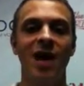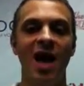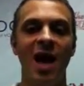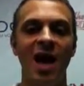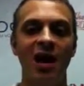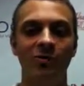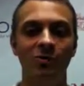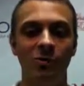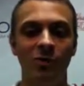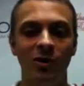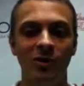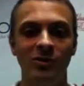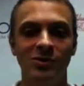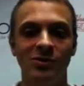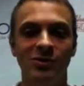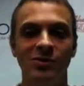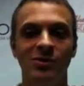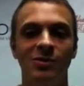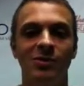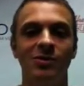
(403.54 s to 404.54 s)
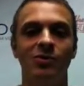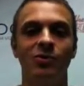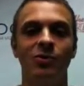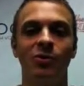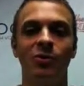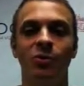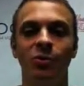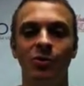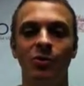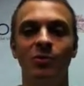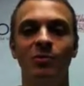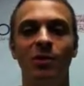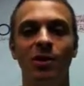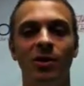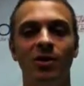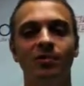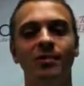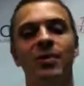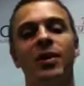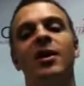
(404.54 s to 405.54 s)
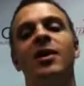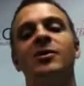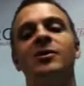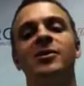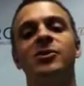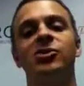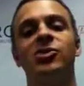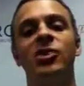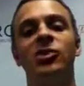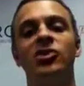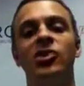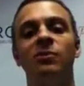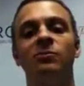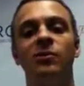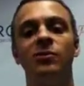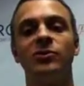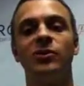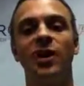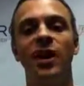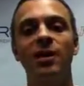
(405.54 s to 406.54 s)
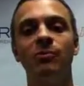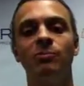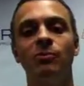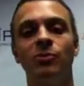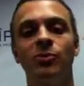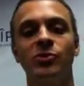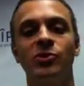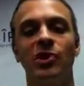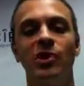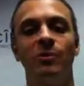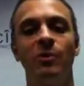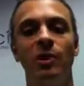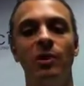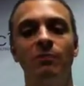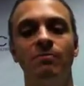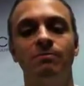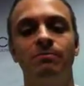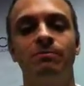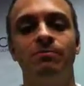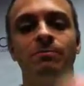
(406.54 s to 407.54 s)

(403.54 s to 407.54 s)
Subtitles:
at once. Record them all. It's a cheat sheet for today. We'll see you tomorrow.